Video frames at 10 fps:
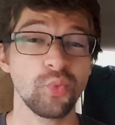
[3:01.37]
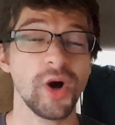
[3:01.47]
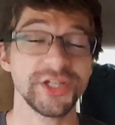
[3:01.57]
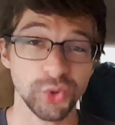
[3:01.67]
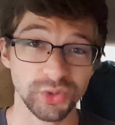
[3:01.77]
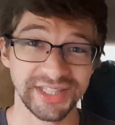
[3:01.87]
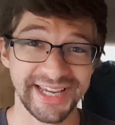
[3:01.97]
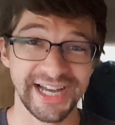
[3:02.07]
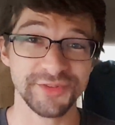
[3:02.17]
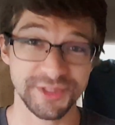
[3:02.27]
want your
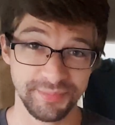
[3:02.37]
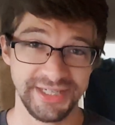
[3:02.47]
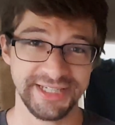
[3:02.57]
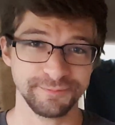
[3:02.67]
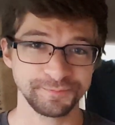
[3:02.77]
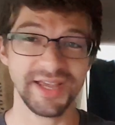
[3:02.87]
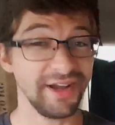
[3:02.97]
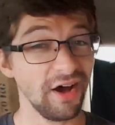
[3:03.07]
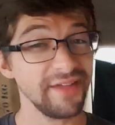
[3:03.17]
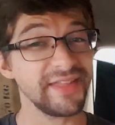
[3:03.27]
layout to be.
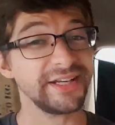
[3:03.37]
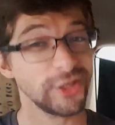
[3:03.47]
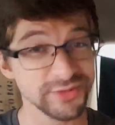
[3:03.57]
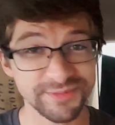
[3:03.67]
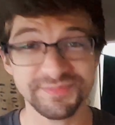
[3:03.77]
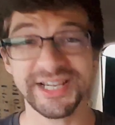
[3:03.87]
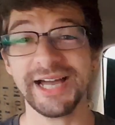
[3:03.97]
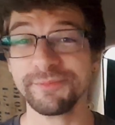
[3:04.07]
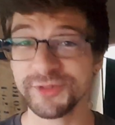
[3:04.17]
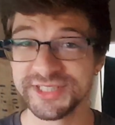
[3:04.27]
And on that note,
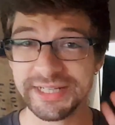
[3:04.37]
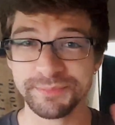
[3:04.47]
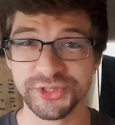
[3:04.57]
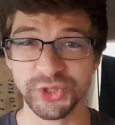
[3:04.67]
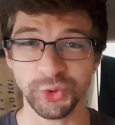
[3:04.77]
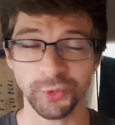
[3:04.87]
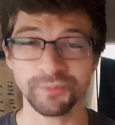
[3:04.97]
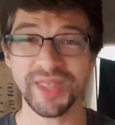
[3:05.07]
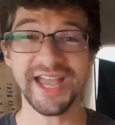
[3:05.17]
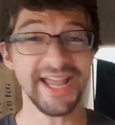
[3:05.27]
time for tip 2.
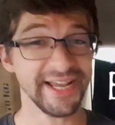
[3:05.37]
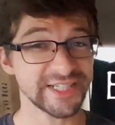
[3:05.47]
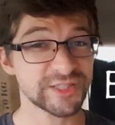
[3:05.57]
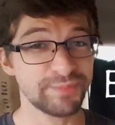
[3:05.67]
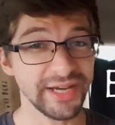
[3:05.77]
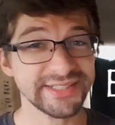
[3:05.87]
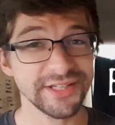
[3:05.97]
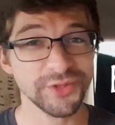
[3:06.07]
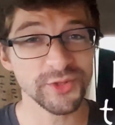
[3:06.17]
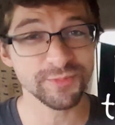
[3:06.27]
Expect
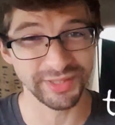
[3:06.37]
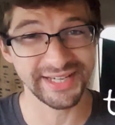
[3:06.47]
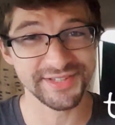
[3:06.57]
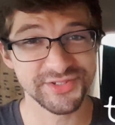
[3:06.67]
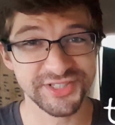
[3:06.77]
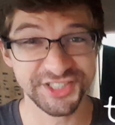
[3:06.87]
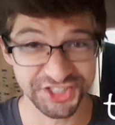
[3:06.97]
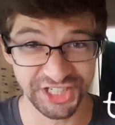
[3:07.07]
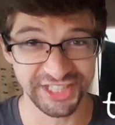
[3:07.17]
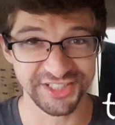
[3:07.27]
those plans to
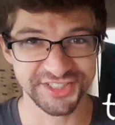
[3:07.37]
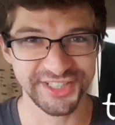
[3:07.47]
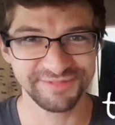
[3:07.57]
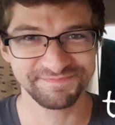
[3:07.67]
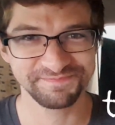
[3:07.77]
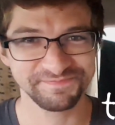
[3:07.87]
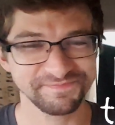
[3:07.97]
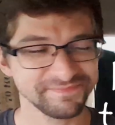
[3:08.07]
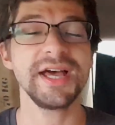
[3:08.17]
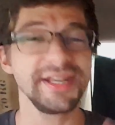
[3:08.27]
change.
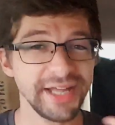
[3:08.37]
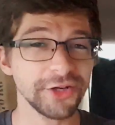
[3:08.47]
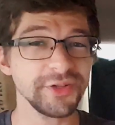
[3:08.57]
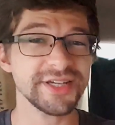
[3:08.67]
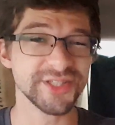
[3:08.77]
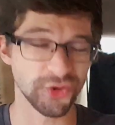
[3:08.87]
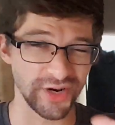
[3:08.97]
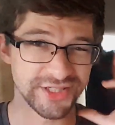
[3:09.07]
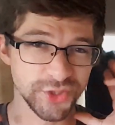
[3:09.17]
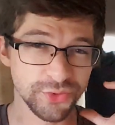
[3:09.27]
Not only is it
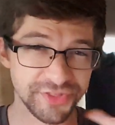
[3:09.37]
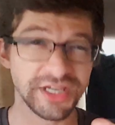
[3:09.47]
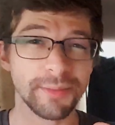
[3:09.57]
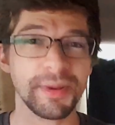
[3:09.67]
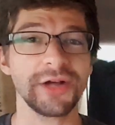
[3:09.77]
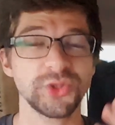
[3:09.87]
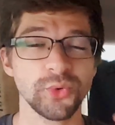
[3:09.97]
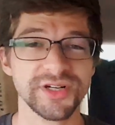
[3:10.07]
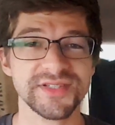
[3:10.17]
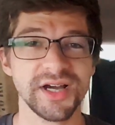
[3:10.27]
great to think about
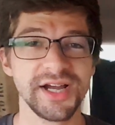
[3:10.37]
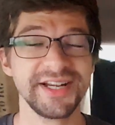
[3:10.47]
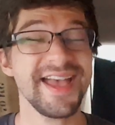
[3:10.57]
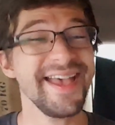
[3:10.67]
your design,